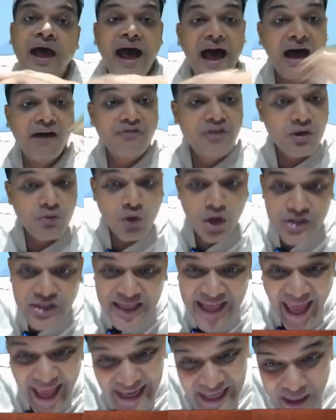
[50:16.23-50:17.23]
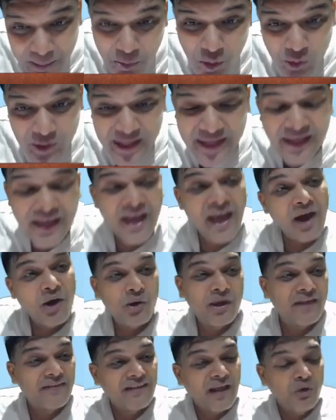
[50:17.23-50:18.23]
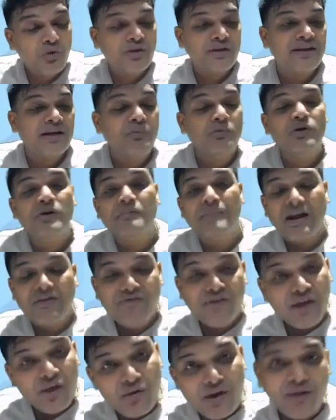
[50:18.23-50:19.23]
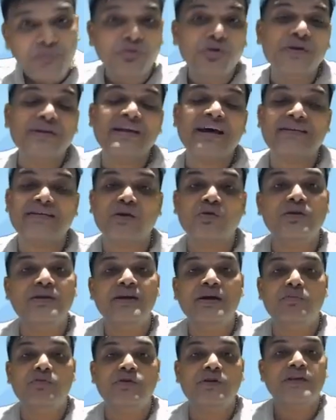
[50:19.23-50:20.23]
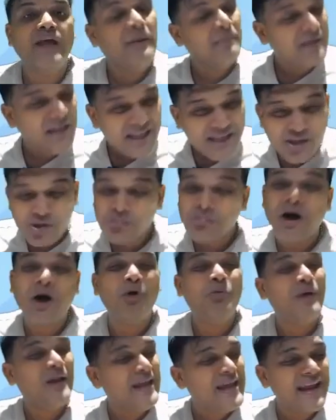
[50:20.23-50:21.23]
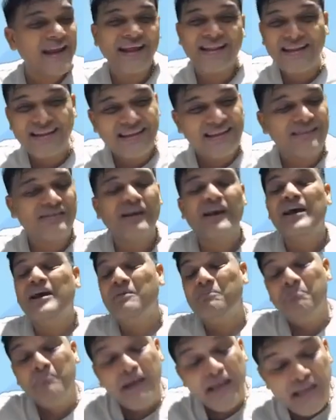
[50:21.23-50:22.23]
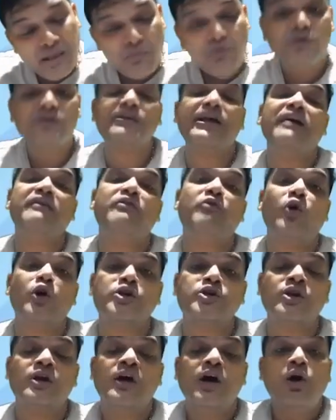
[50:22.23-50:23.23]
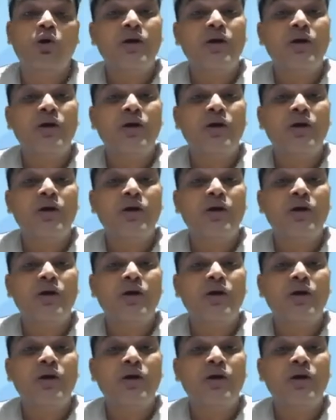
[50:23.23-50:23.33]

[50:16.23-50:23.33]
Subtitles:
After watching any movie, okay, South India movie, my favorite movies are South India movies. I am telling you, Bahubali and other things, many movies I have watched.